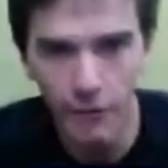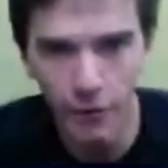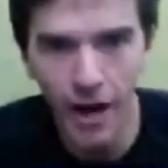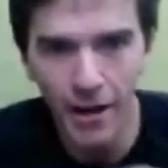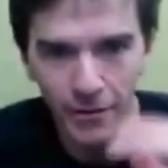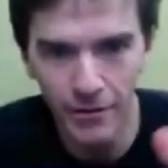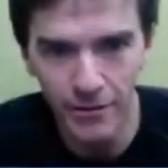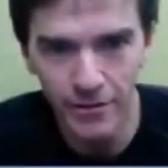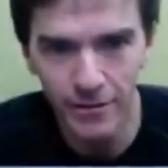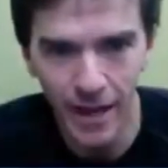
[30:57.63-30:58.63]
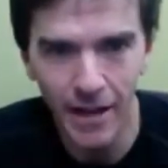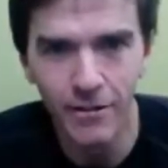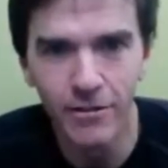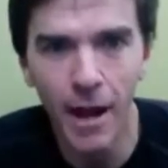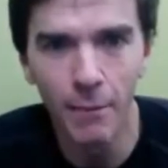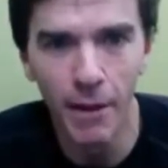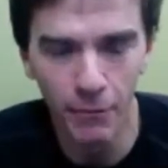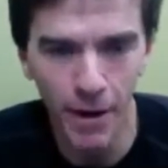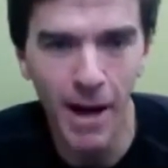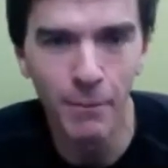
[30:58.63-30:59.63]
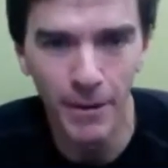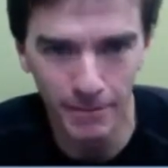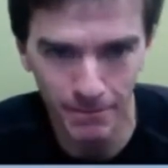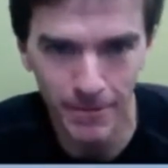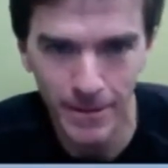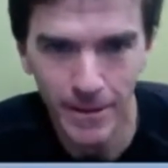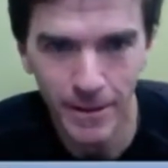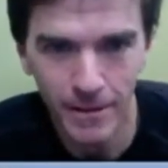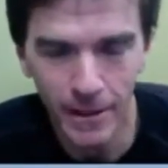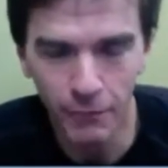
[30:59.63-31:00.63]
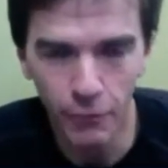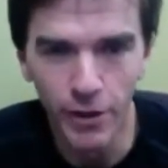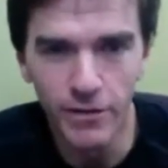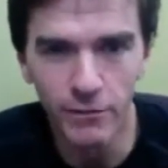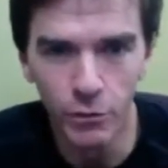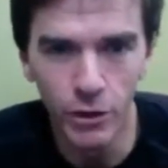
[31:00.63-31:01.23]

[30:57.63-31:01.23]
cover how to stop that from happening. Like, for instance,